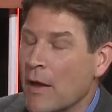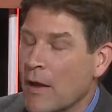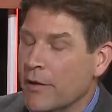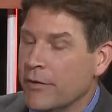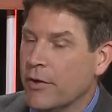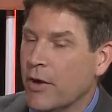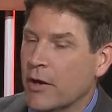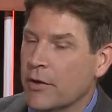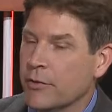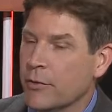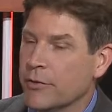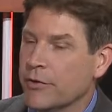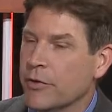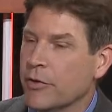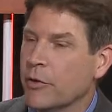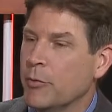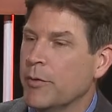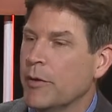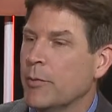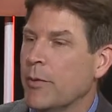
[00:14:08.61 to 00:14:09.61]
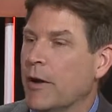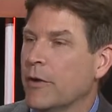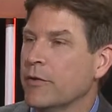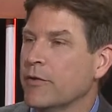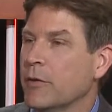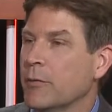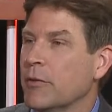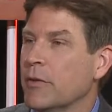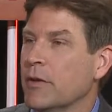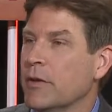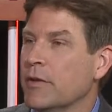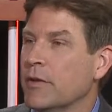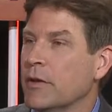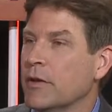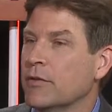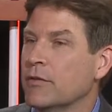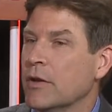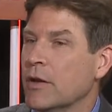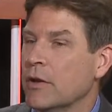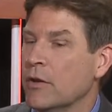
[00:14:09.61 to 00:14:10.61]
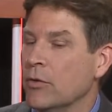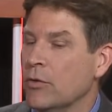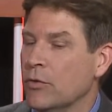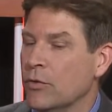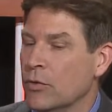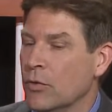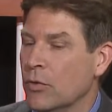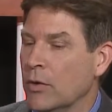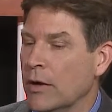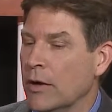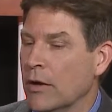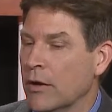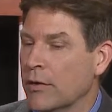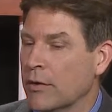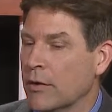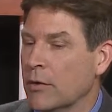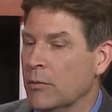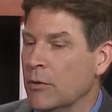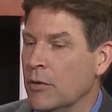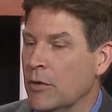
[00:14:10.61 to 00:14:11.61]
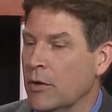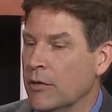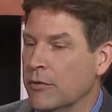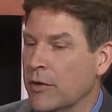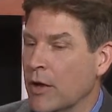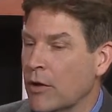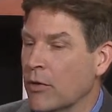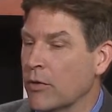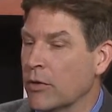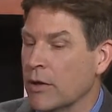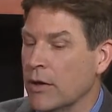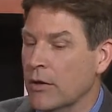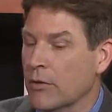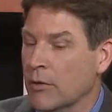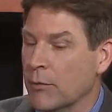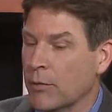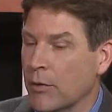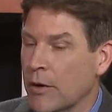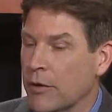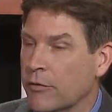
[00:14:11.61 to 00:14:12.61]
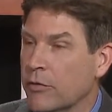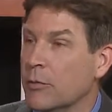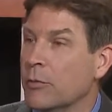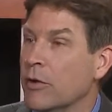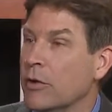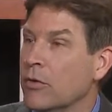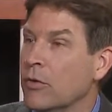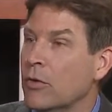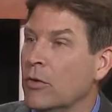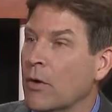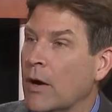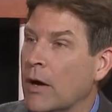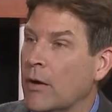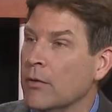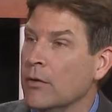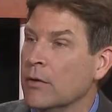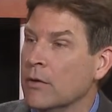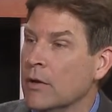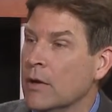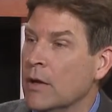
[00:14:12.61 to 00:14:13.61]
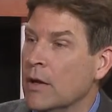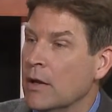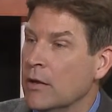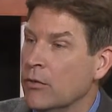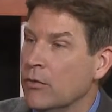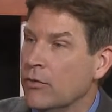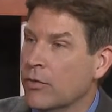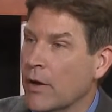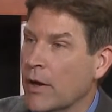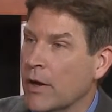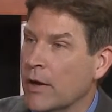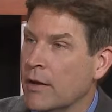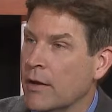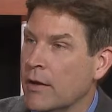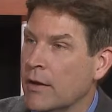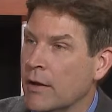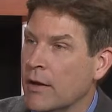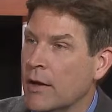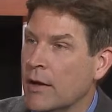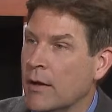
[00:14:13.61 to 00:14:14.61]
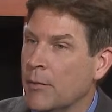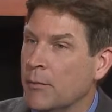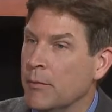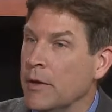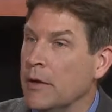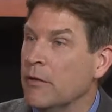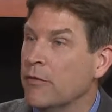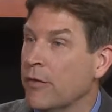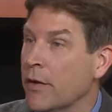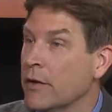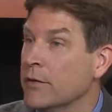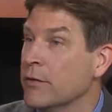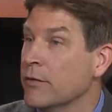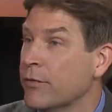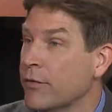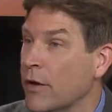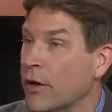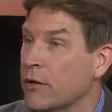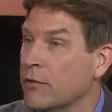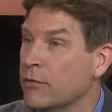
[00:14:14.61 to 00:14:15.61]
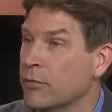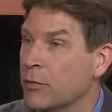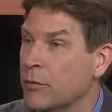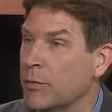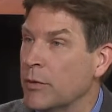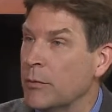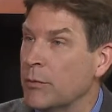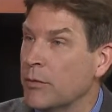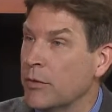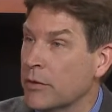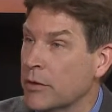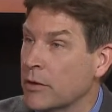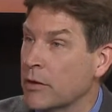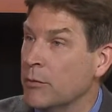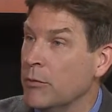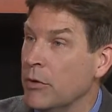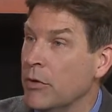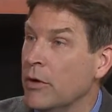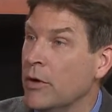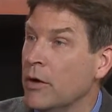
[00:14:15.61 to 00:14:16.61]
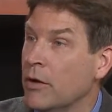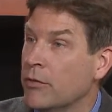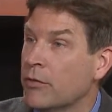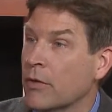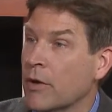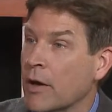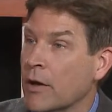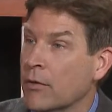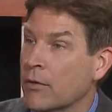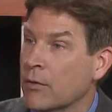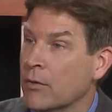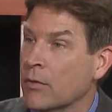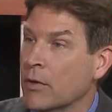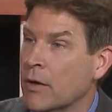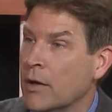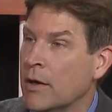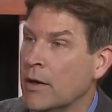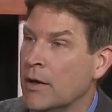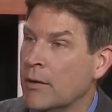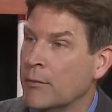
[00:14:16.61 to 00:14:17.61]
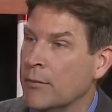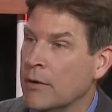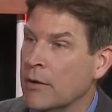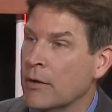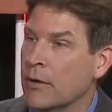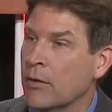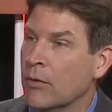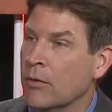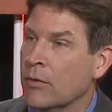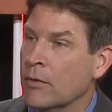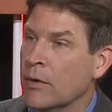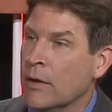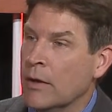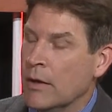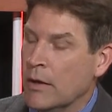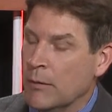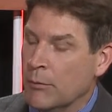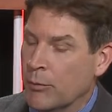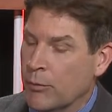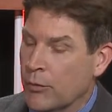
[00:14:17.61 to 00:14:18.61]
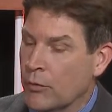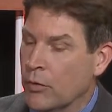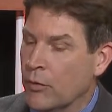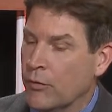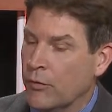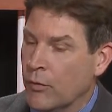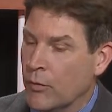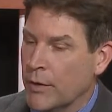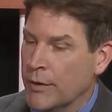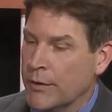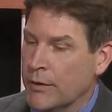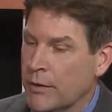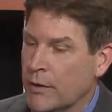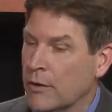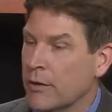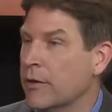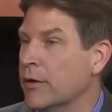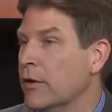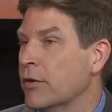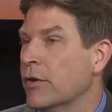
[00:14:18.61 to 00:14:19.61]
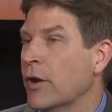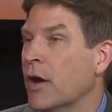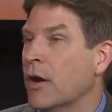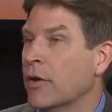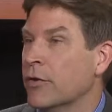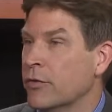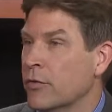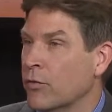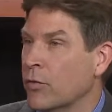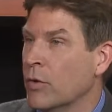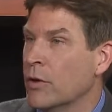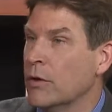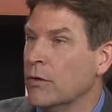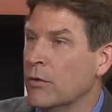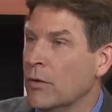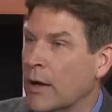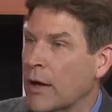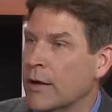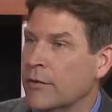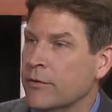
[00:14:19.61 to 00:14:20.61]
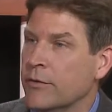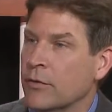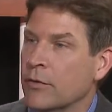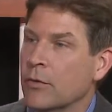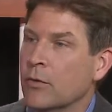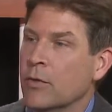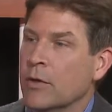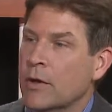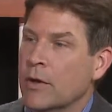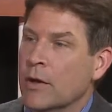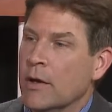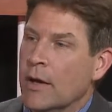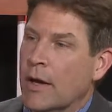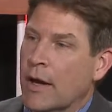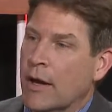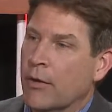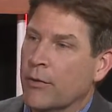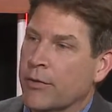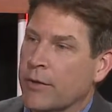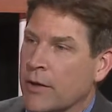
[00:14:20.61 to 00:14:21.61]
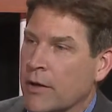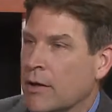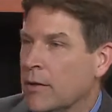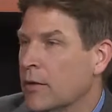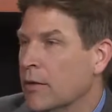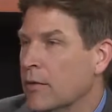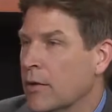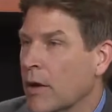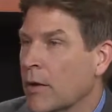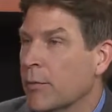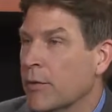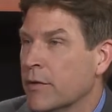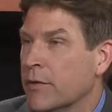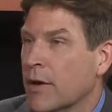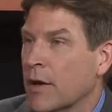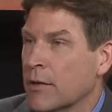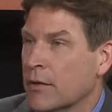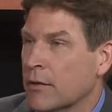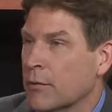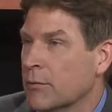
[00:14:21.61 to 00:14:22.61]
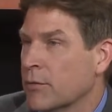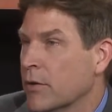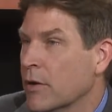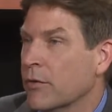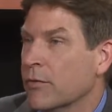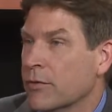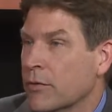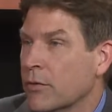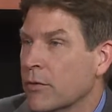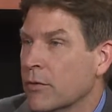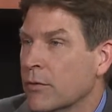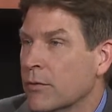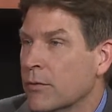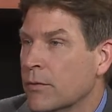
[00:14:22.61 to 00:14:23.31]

Talk to us a little bit about some of the things that you do in other communities, not only here in Braintree, but you go out and you try and meet face-to-face with people in the community, try to improve what their knowledge of what you guys do and how they can protect themselves too.